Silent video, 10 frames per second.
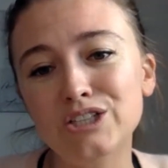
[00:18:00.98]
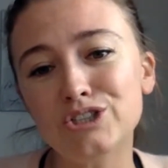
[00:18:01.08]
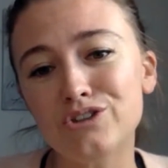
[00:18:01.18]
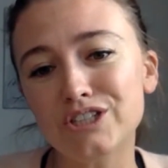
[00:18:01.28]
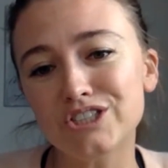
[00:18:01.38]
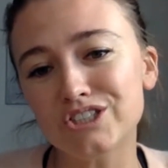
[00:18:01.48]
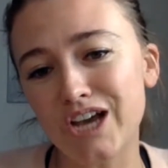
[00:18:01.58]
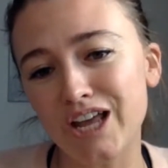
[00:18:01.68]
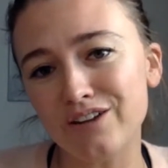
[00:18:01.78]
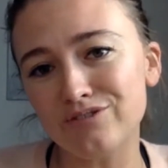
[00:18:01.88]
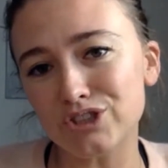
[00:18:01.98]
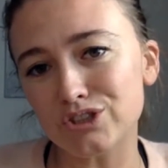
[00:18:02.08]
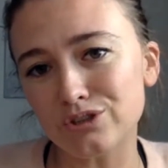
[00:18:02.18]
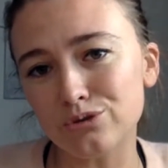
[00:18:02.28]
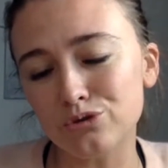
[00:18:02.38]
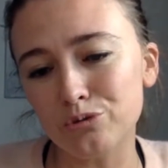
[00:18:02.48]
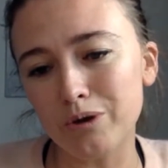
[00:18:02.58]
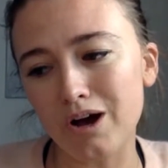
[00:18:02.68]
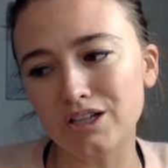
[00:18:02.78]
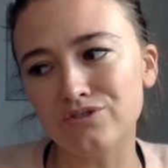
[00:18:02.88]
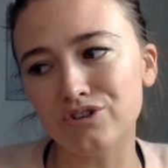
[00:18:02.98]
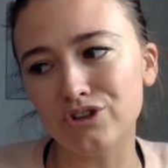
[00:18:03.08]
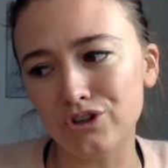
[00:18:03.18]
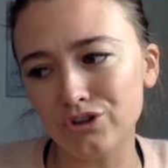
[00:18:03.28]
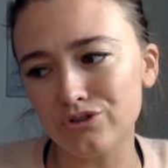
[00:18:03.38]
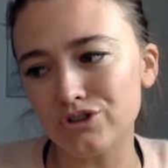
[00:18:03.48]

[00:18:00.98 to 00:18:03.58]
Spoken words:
So this is kind of just the toolbox for you